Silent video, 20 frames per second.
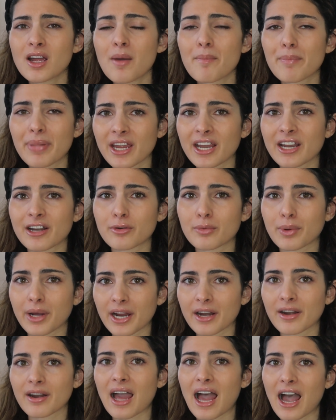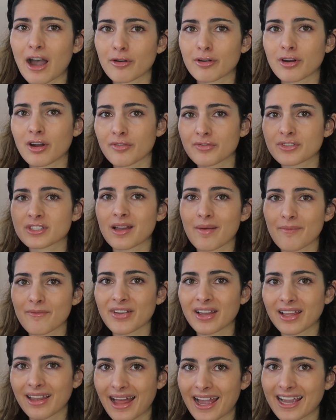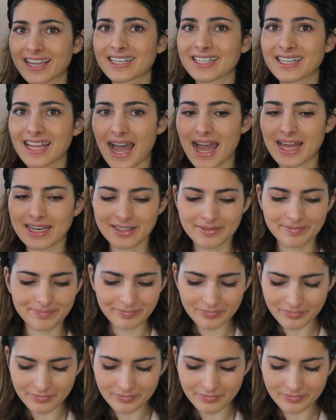per wear out of something like that.